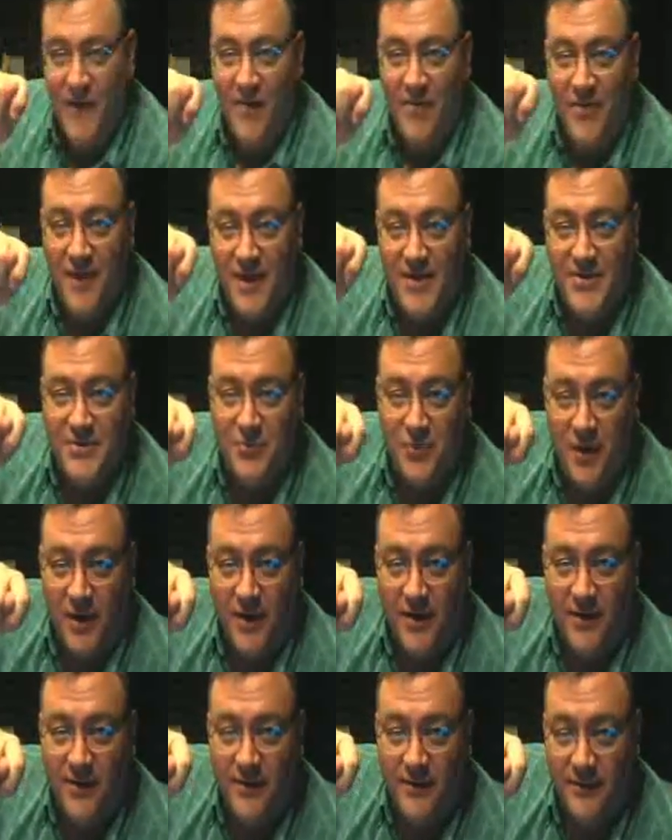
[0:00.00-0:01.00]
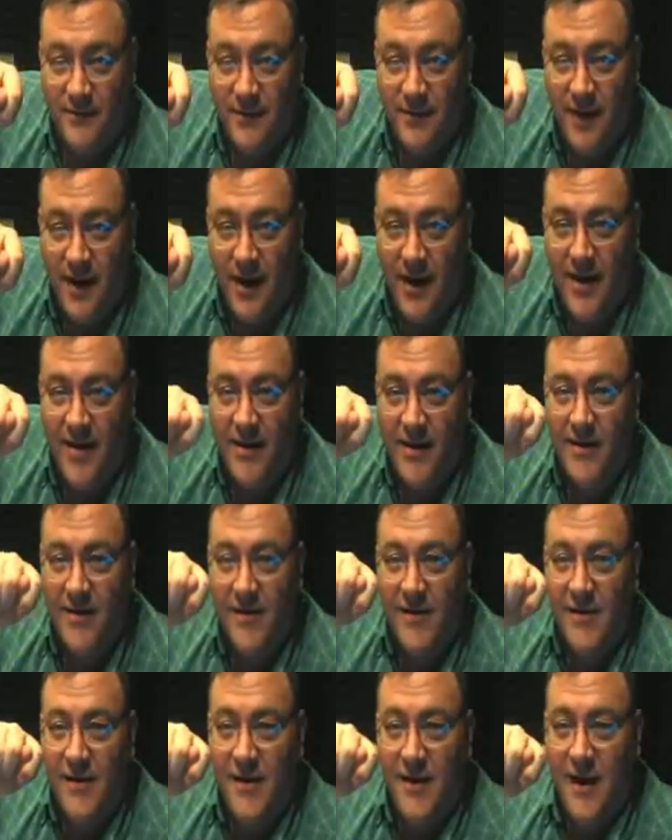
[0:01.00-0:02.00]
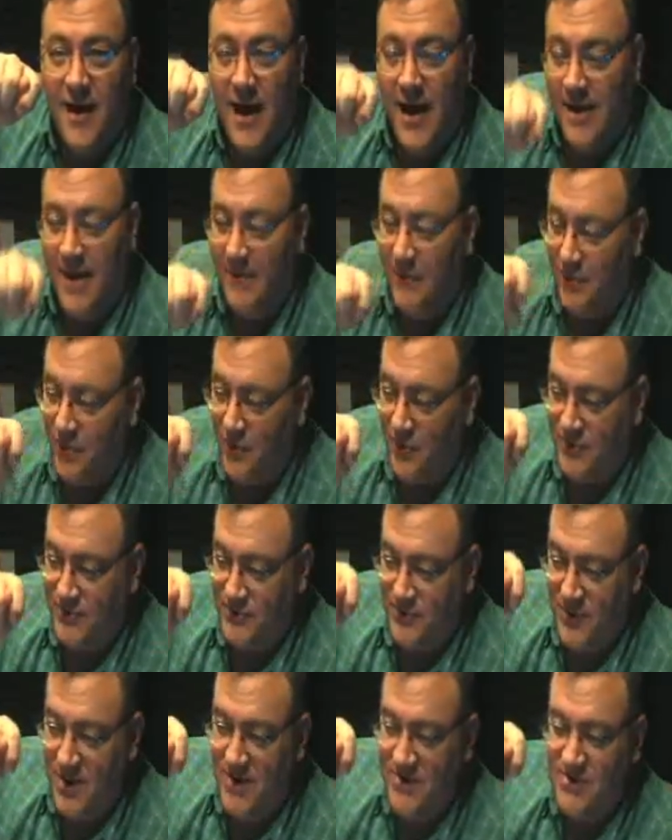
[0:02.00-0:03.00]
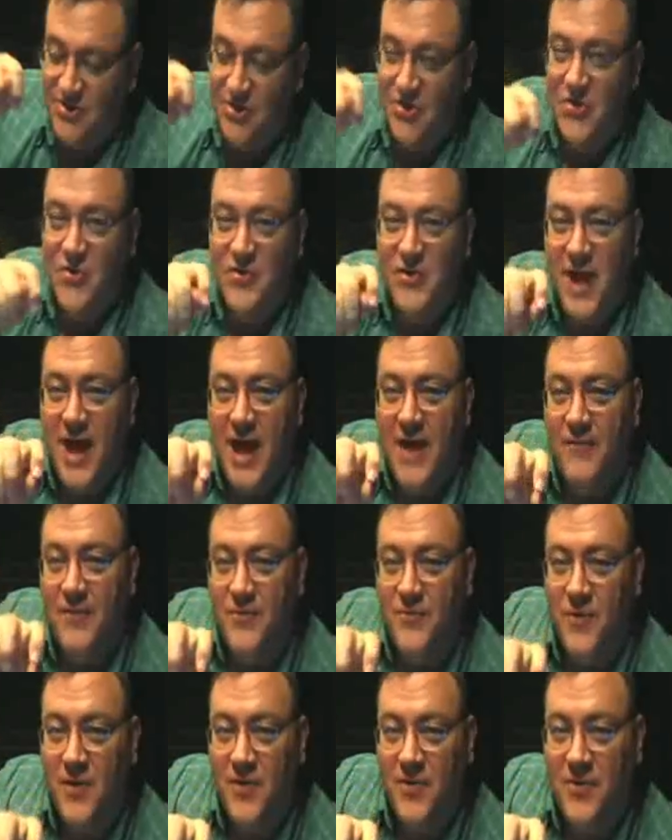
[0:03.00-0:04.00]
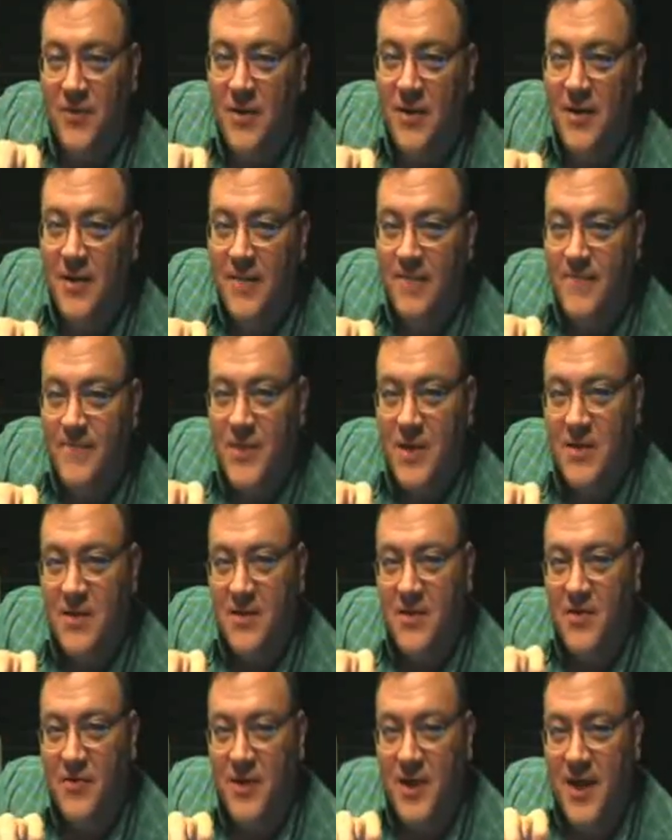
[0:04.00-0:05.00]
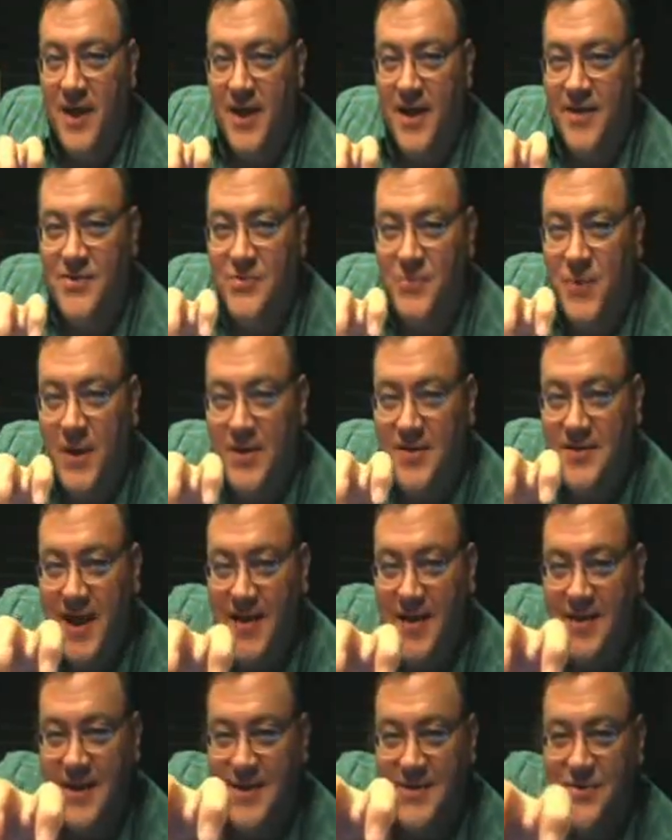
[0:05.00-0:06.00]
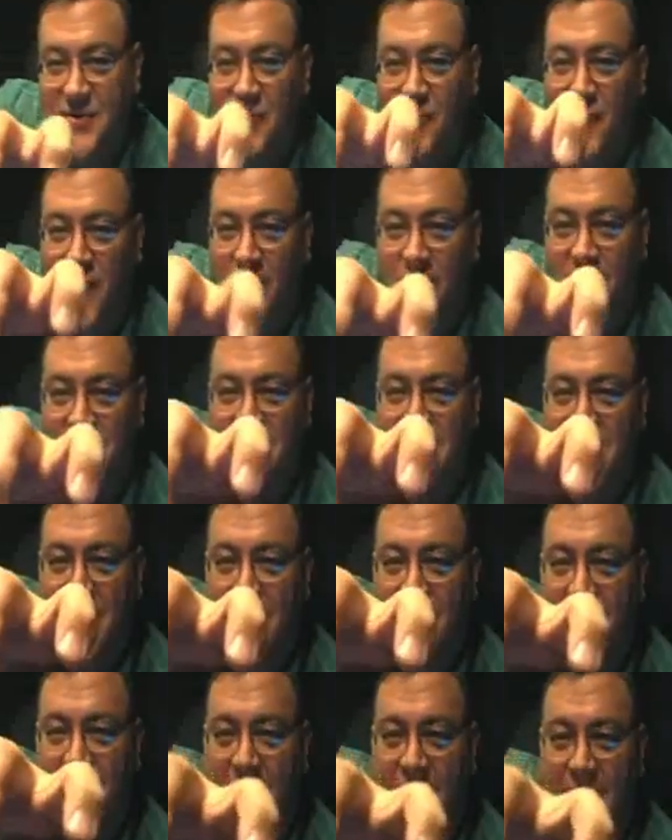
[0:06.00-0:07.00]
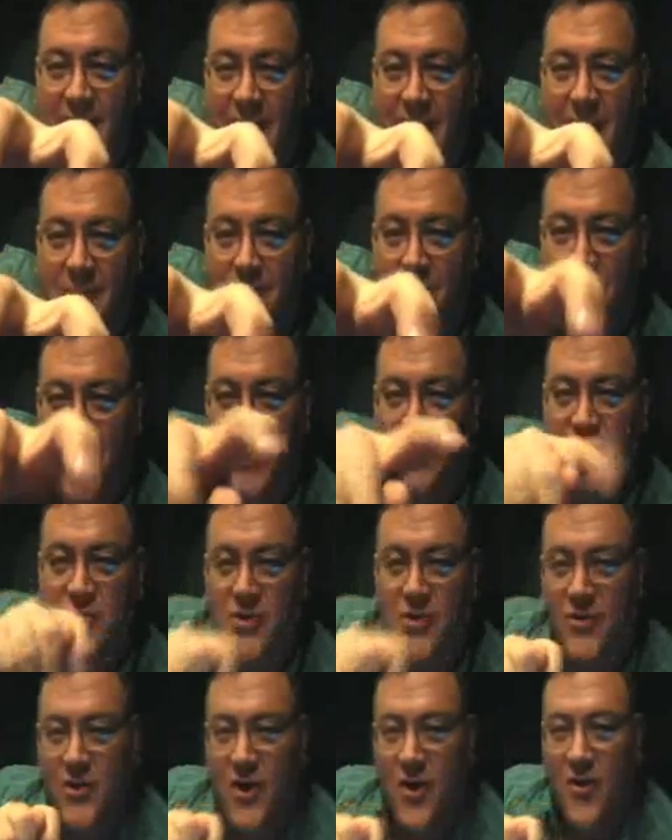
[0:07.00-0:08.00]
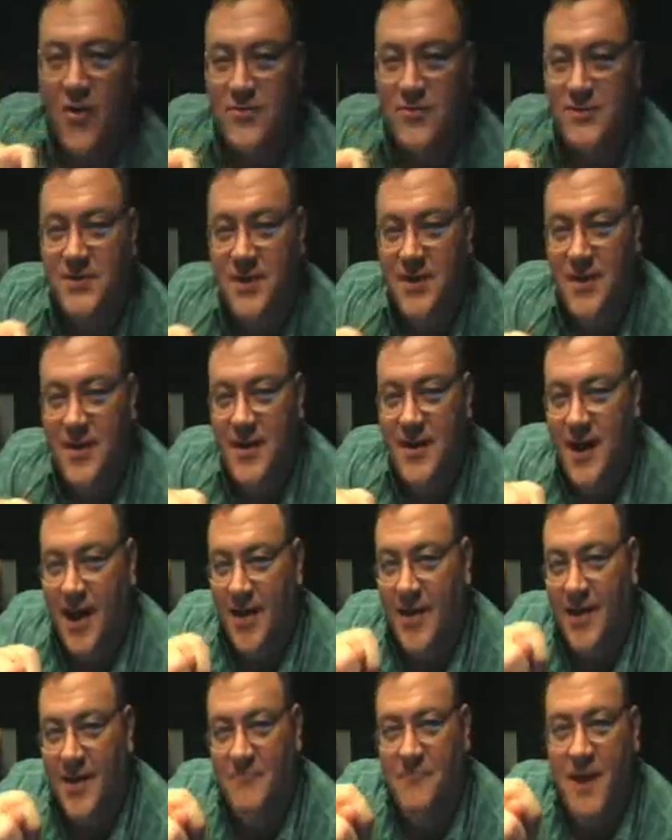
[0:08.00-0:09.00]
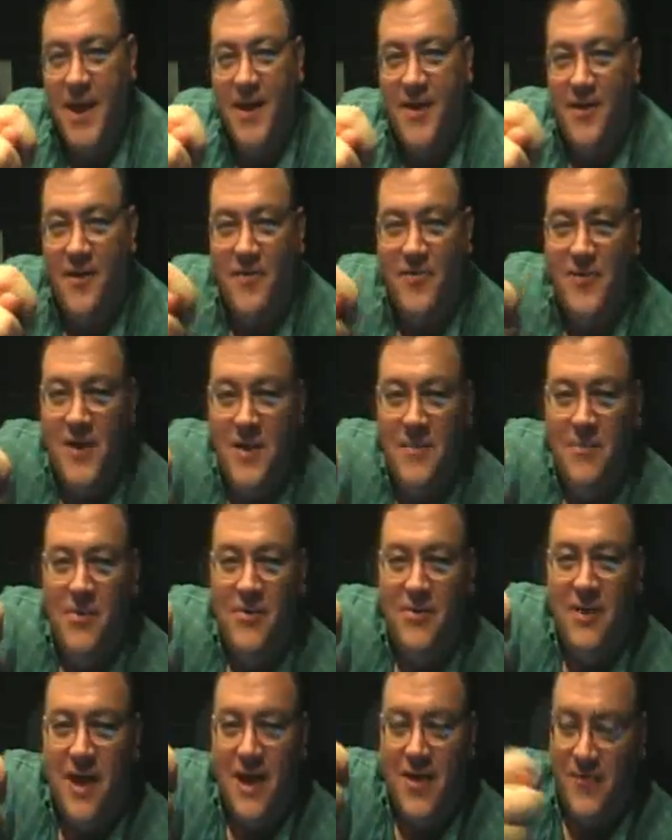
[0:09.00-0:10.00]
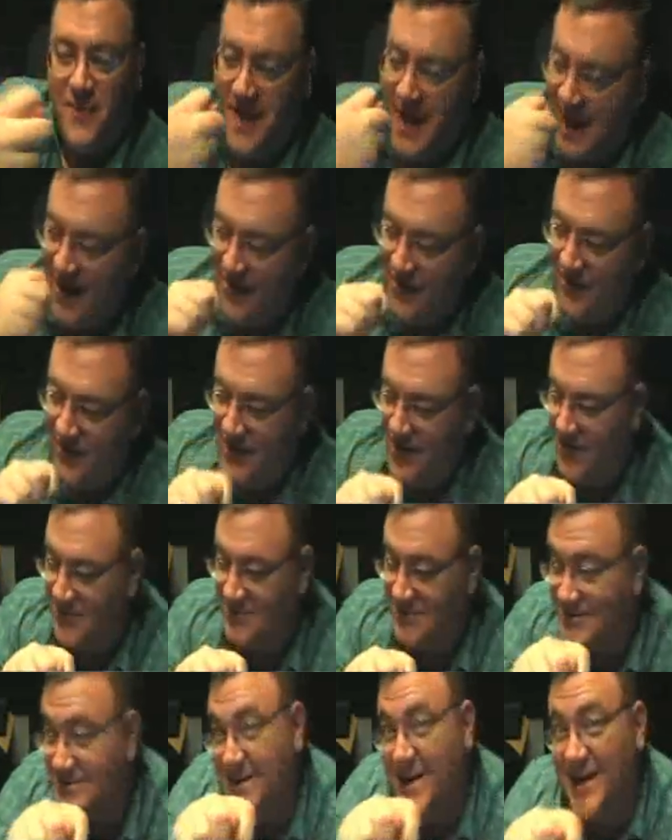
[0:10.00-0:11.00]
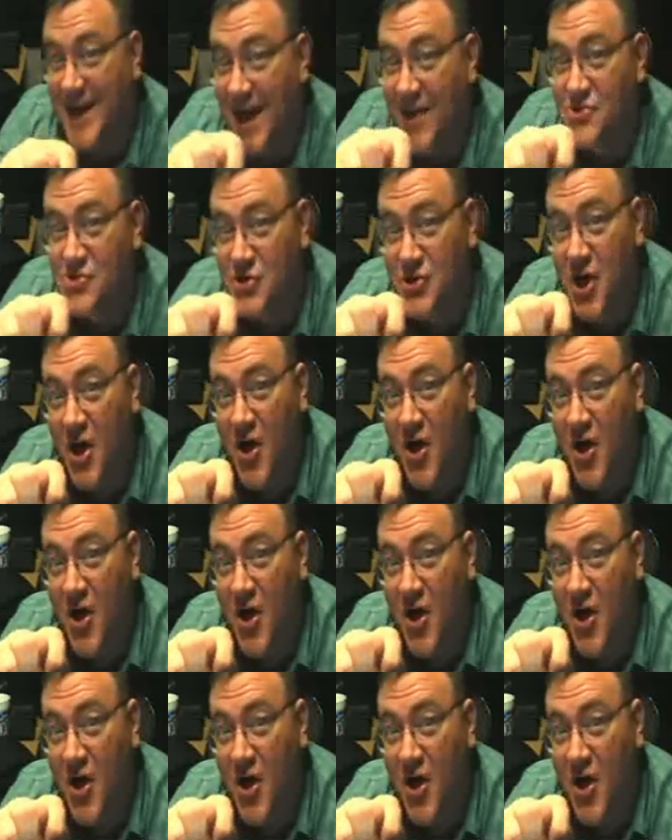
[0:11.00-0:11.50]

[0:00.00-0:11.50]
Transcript: found. This one, okay. Um, of course, we used to do that one with little kids, we'd take these two fingers like that and pinch their nose and then make our thumb look like we had their nose and say, Got your